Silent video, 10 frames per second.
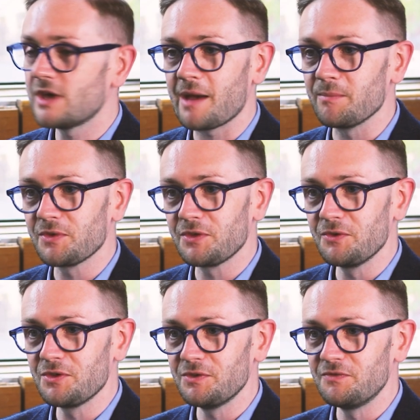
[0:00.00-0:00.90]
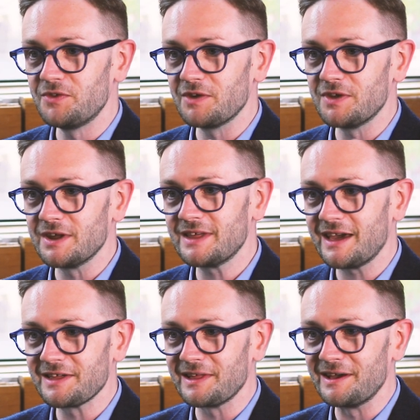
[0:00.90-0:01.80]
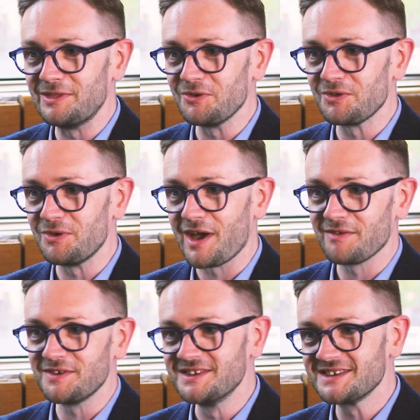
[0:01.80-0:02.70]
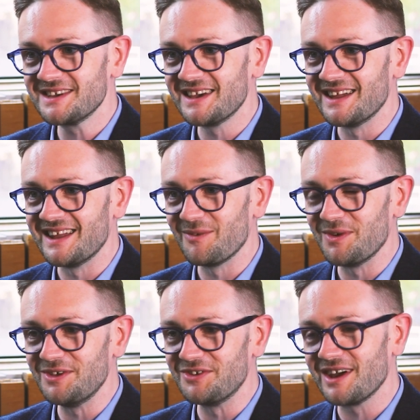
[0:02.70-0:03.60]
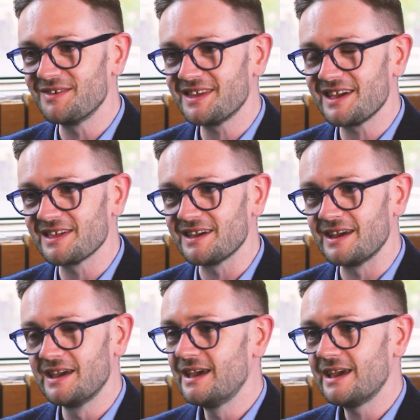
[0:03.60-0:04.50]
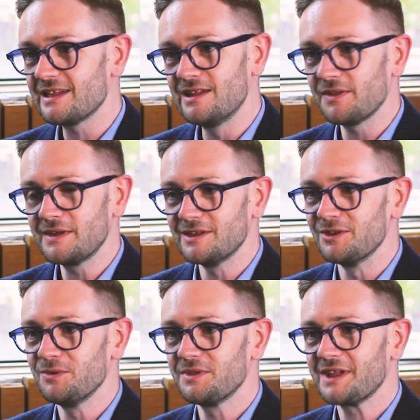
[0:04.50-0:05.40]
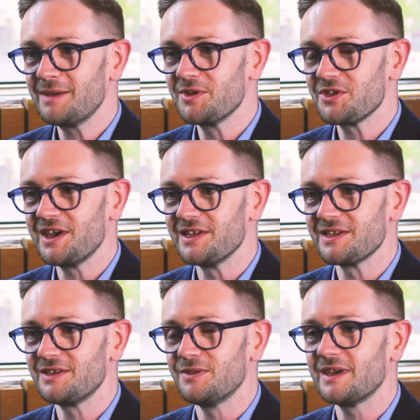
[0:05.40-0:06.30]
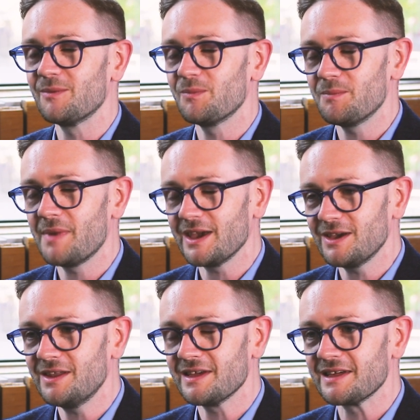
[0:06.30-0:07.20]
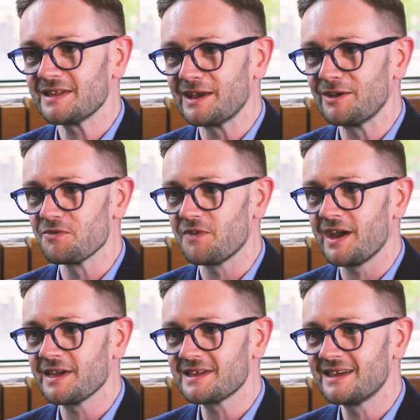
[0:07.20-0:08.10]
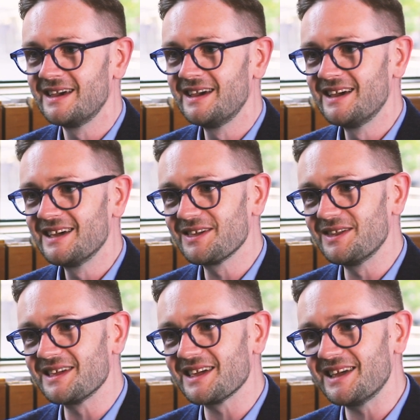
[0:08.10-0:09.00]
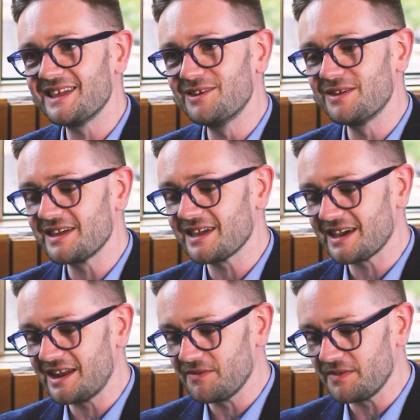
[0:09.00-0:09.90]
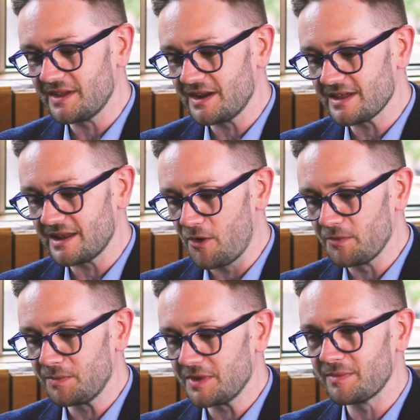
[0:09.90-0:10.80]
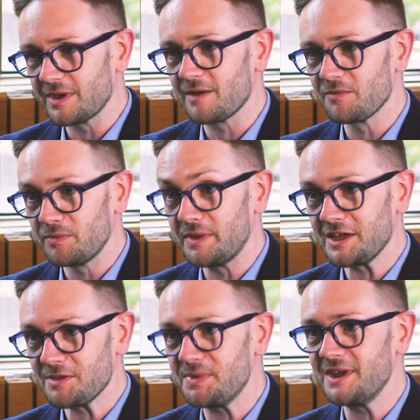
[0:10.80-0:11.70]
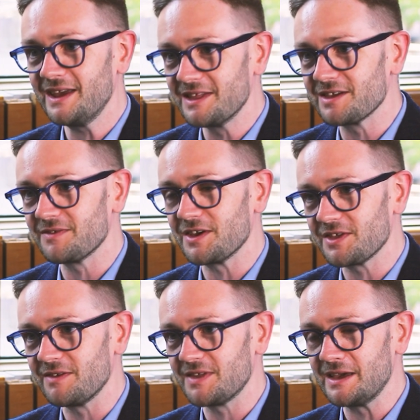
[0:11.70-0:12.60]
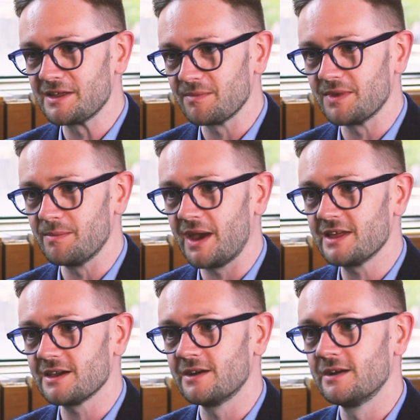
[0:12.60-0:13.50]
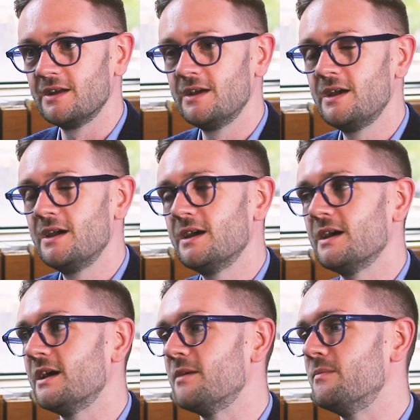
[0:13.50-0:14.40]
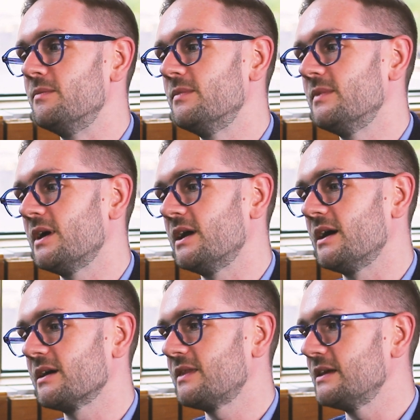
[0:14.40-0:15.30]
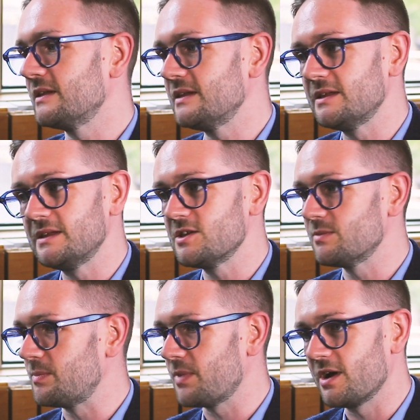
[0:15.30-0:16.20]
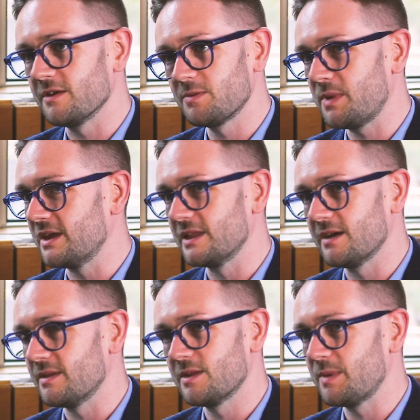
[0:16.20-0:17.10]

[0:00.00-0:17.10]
camps, those who've driven a Tesla and those who haven't. And when you drive a Tesla, it's nothing to do with climate change. You think, my goodness, this goes fast. So there is an optimism that comes from the experience of actually seeing something better. And I think the CCC should be part of spelling that